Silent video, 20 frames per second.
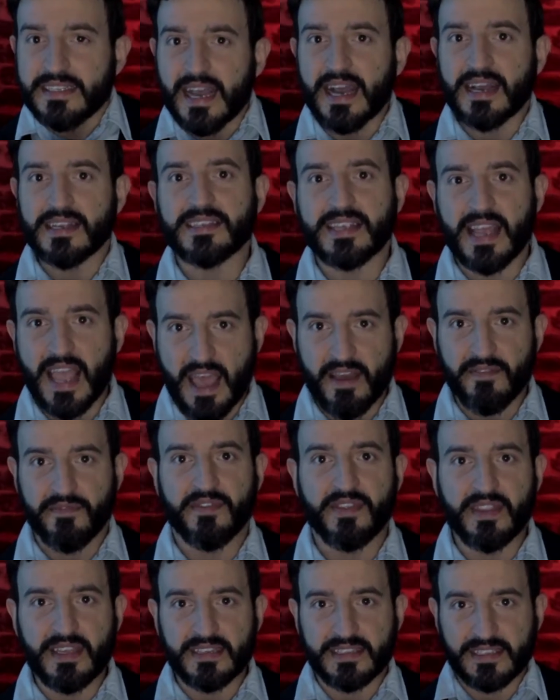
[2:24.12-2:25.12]
does
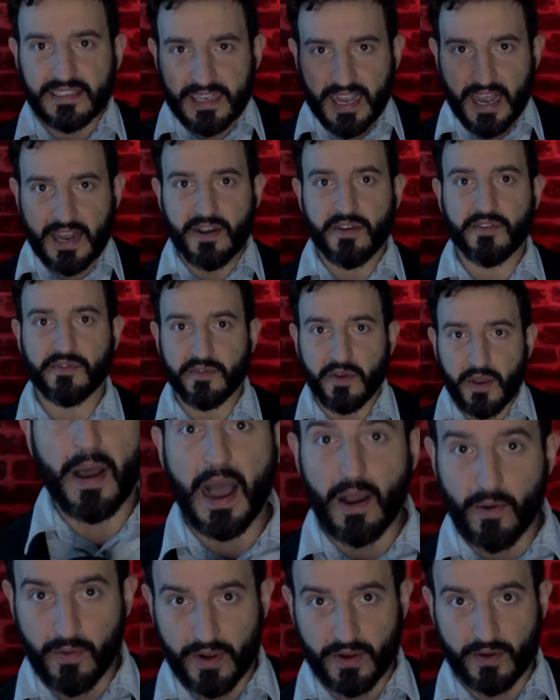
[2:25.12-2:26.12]
have this kind of
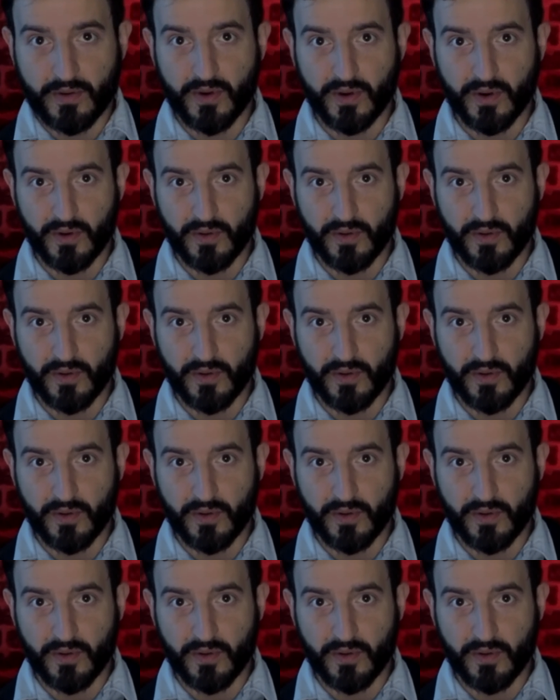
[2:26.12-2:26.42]
power, quote